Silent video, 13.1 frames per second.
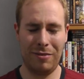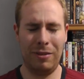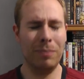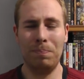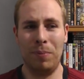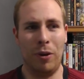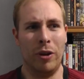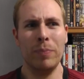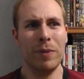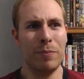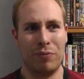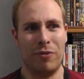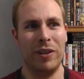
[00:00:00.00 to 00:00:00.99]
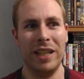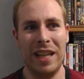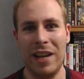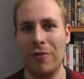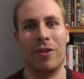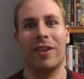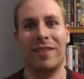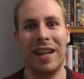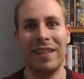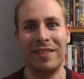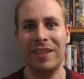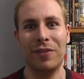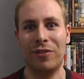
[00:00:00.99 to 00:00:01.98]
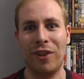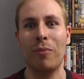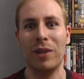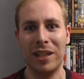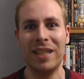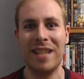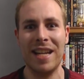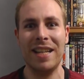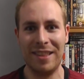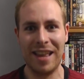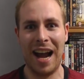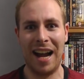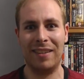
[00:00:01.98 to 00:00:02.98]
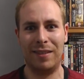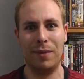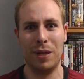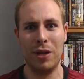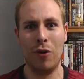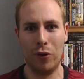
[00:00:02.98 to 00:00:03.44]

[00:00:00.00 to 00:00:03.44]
I'd be pretty irritated if someone did that, to be